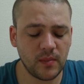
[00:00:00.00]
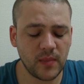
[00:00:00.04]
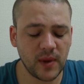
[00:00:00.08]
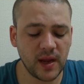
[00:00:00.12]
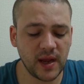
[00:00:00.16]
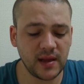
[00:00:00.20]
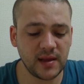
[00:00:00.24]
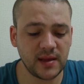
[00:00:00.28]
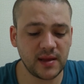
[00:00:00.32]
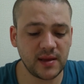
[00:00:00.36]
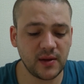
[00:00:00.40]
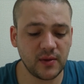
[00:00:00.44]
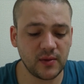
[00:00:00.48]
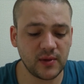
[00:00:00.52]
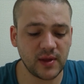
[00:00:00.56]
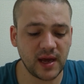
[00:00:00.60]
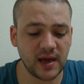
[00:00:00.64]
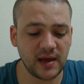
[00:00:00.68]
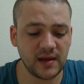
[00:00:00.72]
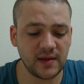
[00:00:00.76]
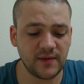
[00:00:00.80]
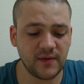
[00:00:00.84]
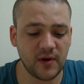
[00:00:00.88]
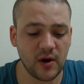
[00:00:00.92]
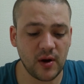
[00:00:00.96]
it still
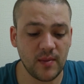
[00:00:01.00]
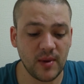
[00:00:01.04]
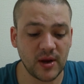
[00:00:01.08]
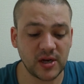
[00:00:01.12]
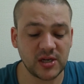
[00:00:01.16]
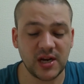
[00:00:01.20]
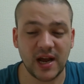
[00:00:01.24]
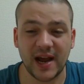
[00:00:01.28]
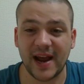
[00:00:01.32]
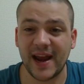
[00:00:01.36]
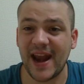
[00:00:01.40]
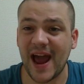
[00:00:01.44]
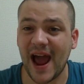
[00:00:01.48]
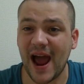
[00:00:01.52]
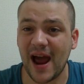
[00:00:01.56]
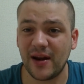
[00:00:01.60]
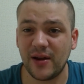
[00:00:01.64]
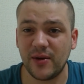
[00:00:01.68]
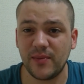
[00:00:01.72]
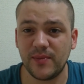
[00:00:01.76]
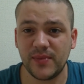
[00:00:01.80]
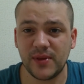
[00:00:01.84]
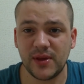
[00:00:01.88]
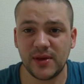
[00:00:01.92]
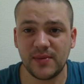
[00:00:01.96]
tastes very much like an
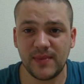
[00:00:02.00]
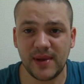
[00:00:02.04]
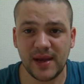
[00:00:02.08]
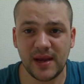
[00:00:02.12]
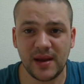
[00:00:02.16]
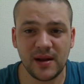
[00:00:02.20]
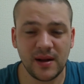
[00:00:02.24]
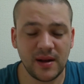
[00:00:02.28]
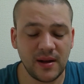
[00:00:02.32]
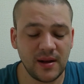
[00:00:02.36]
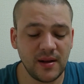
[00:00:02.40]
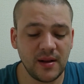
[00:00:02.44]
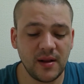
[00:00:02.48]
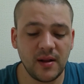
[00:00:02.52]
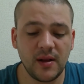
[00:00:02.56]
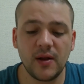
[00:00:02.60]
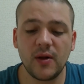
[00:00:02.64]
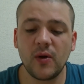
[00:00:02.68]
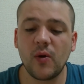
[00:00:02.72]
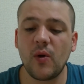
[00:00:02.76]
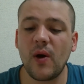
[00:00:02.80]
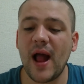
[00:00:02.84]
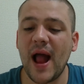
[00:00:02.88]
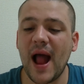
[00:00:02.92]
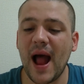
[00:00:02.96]
Annum to me,
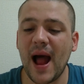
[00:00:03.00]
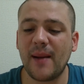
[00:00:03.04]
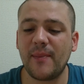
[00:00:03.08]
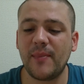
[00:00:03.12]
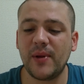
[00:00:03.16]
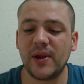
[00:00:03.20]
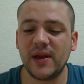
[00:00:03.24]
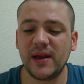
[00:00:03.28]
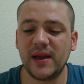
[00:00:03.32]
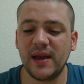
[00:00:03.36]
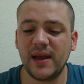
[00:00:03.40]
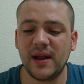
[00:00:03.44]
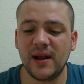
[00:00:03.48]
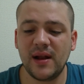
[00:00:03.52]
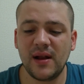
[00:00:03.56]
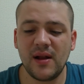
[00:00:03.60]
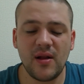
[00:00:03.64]
quite appley,